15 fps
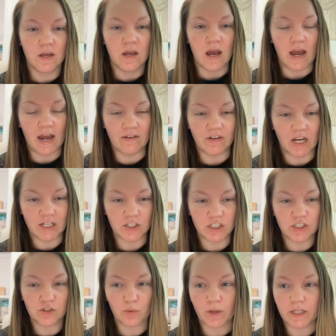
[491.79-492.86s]
I have
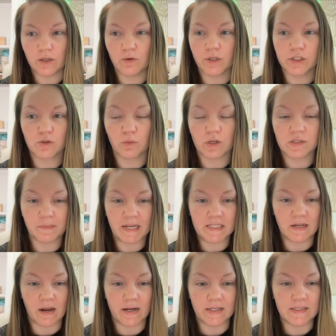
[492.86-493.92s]
$120 going towards my
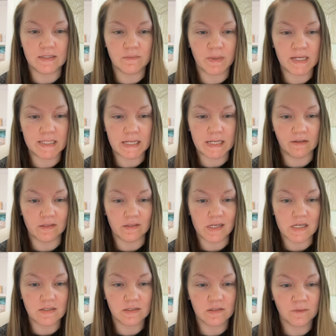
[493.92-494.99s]
tinies and my
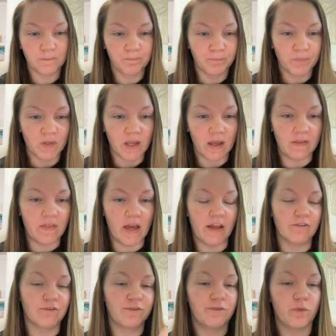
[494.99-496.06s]
dailies, and then
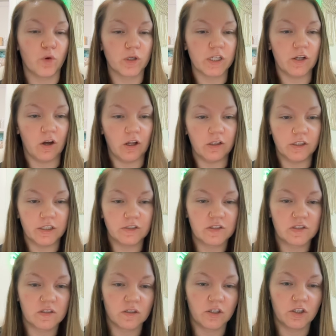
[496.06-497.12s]
$40
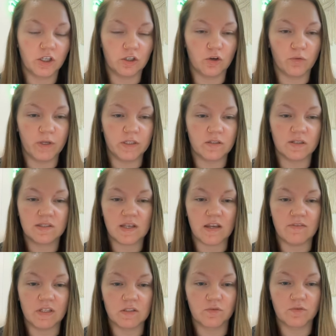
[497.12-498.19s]
gonna go into
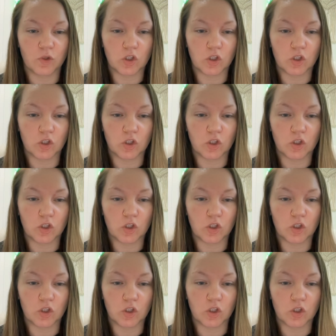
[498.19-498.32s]
savings for the